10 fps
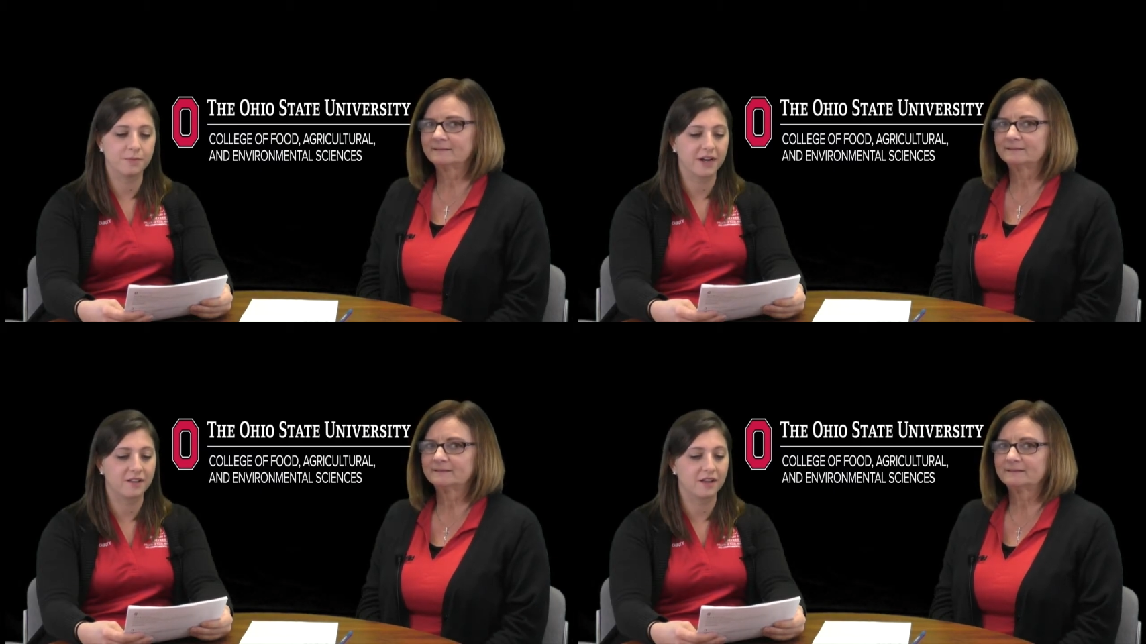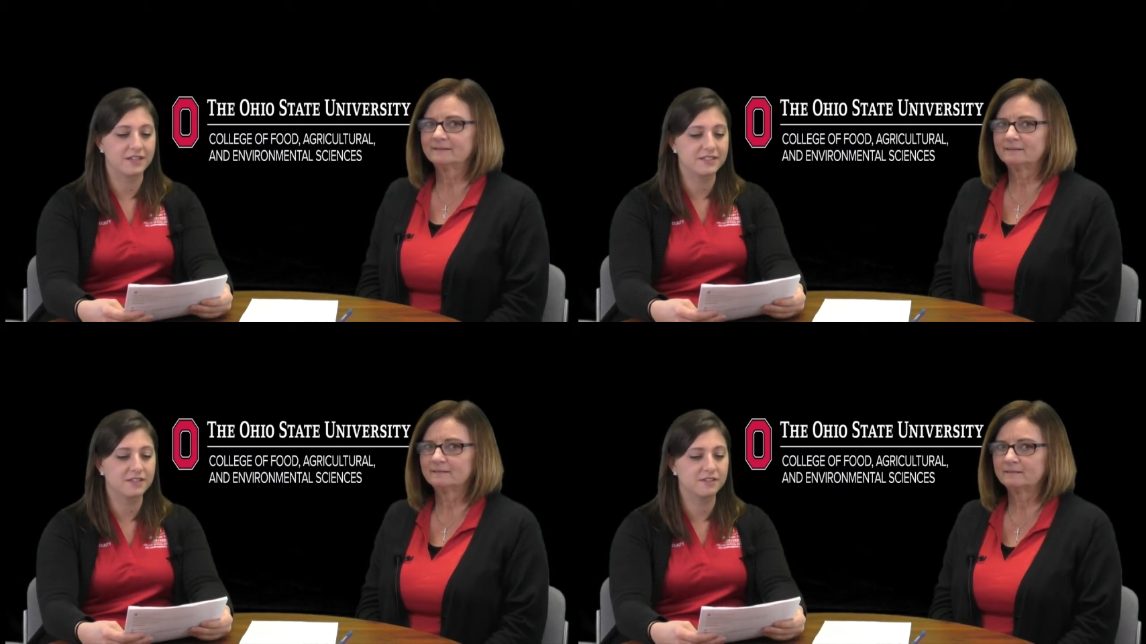Speaker 1: by a
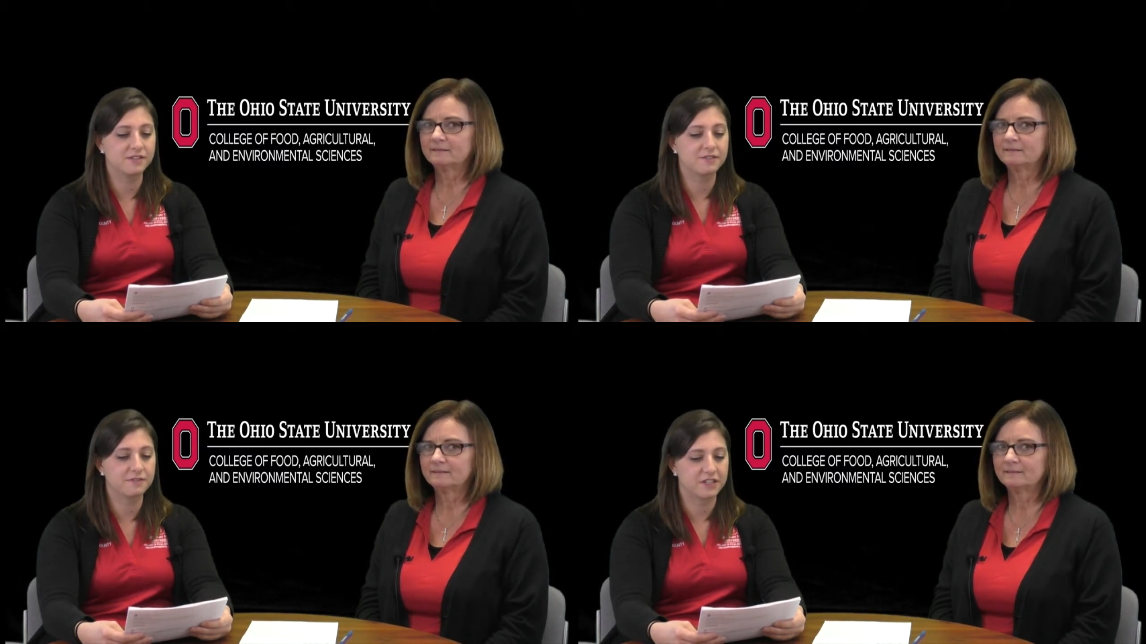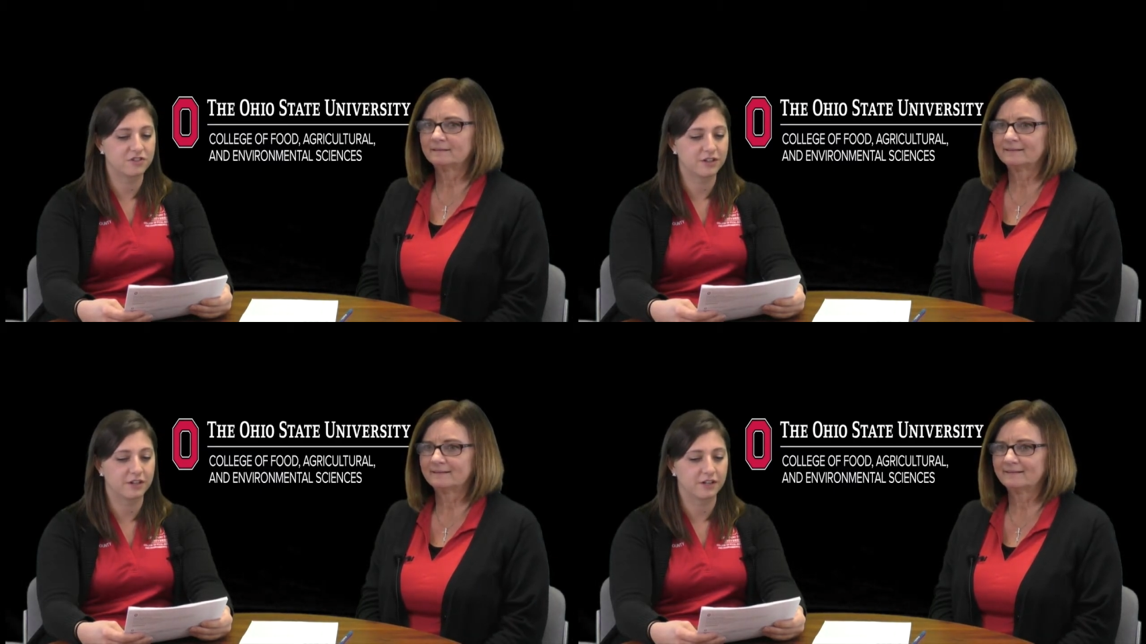licensed
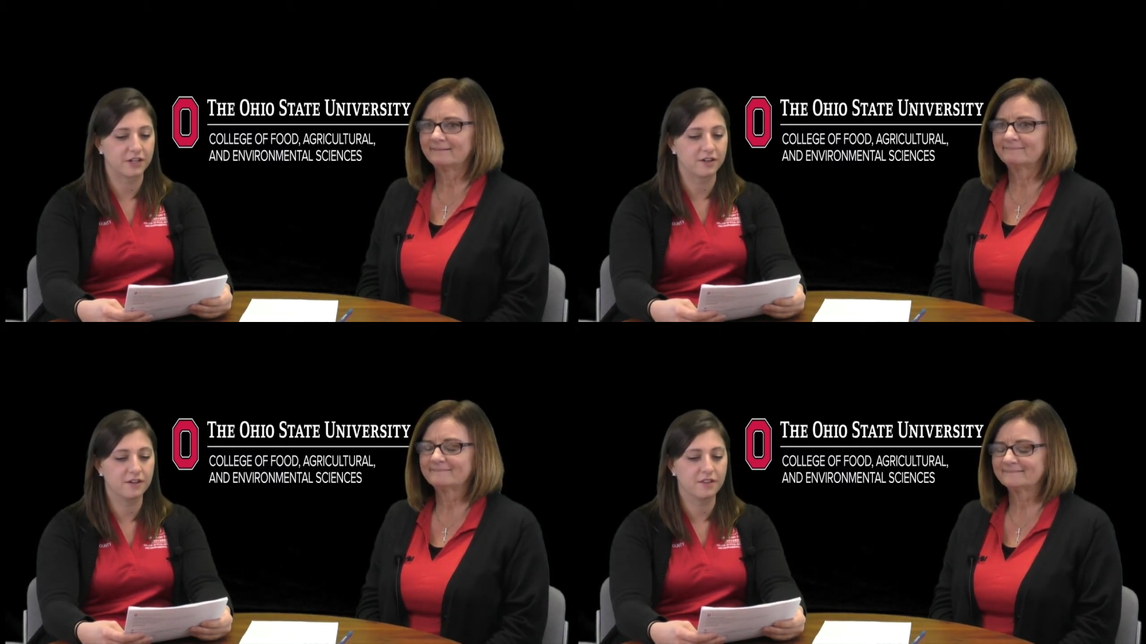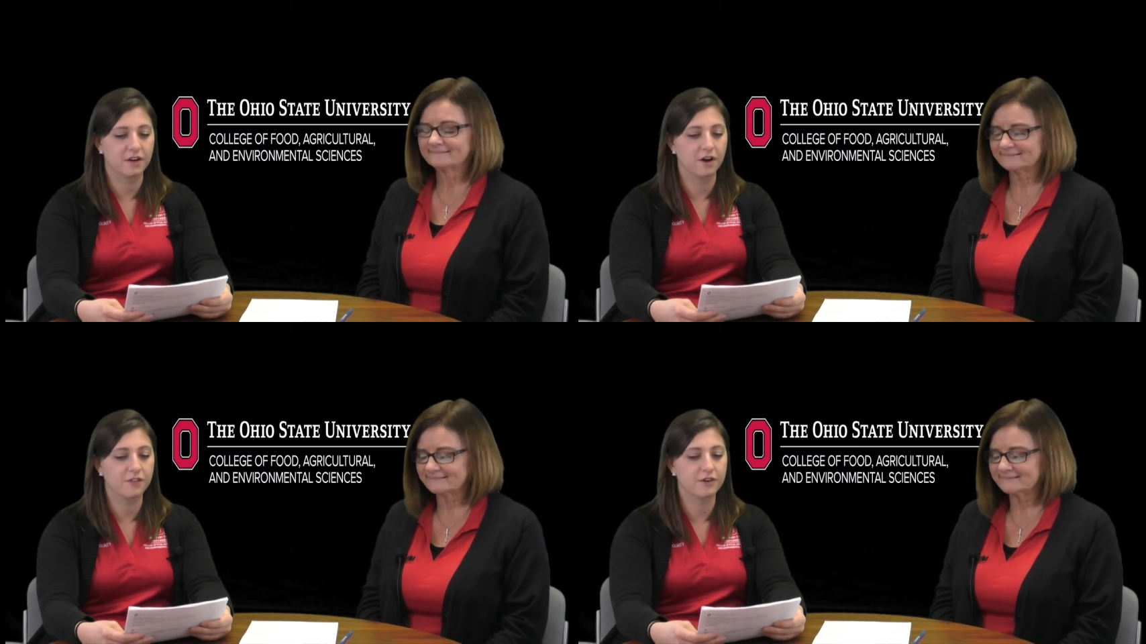veterinarian
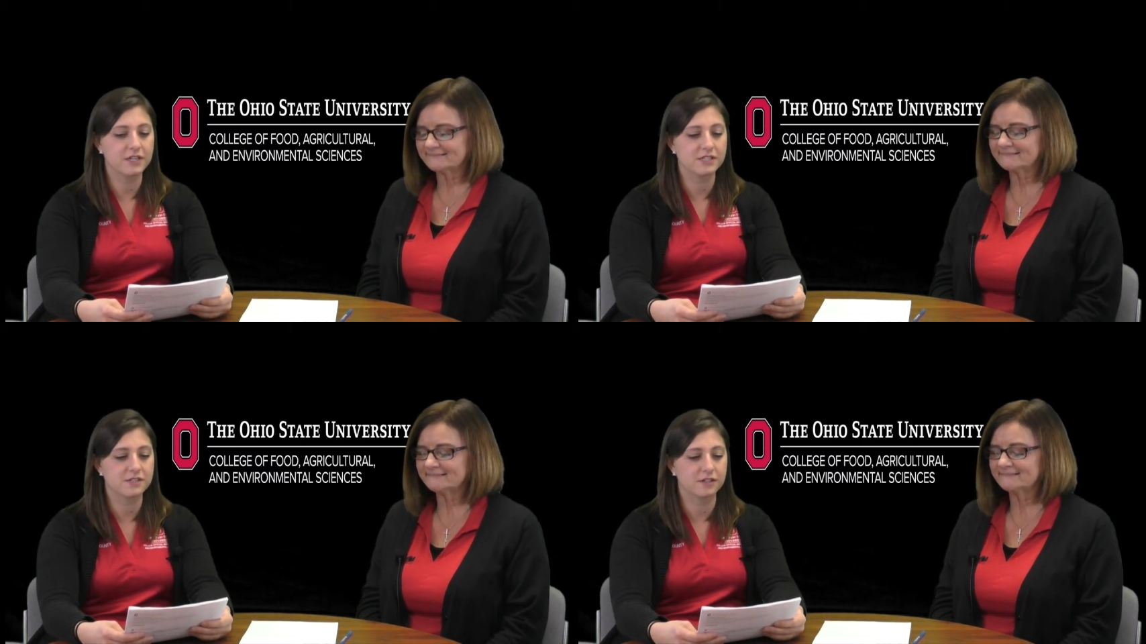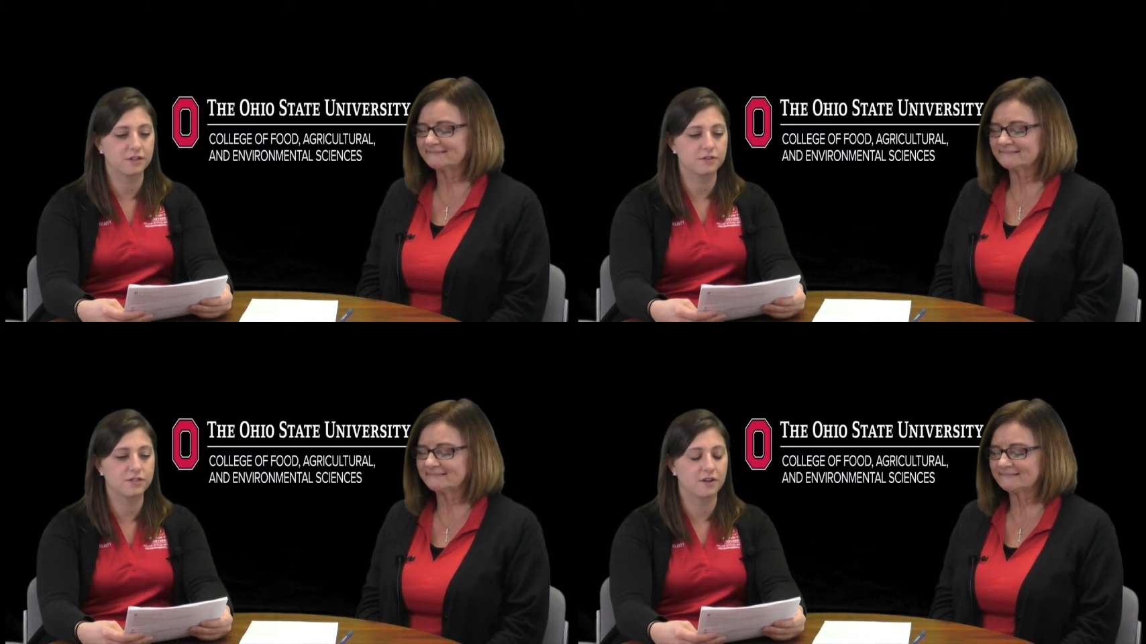that authorizes the
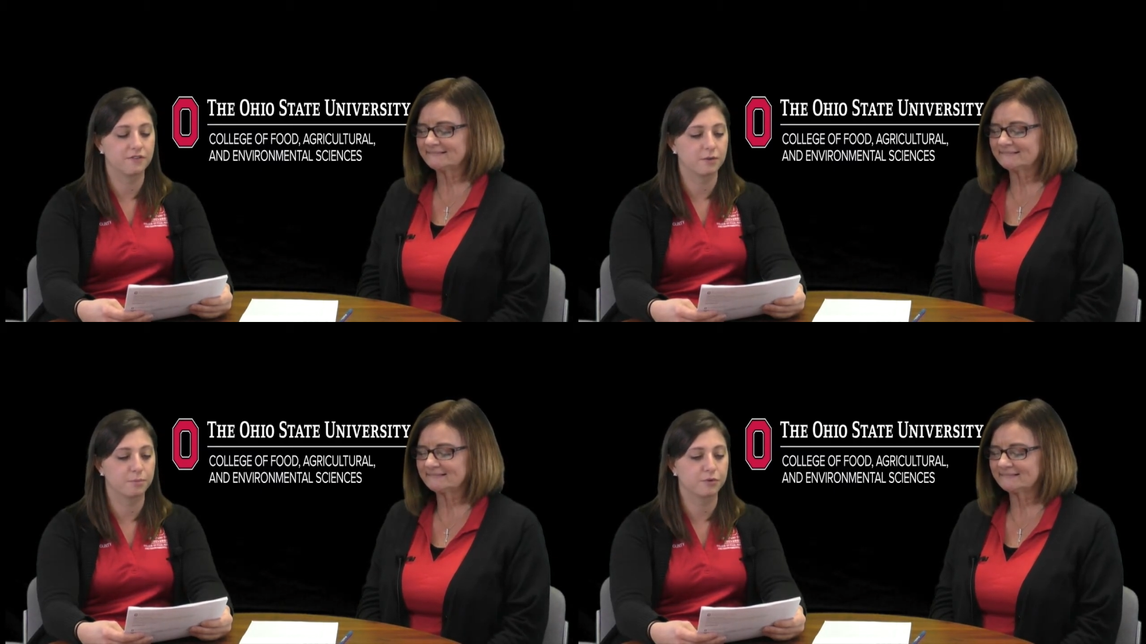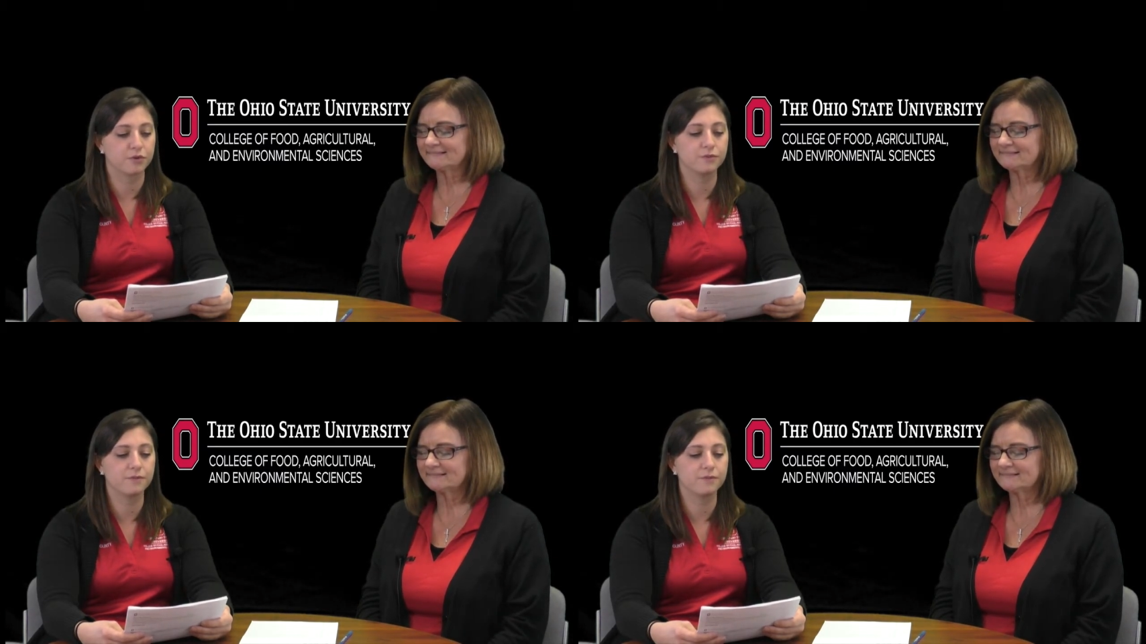use of an approved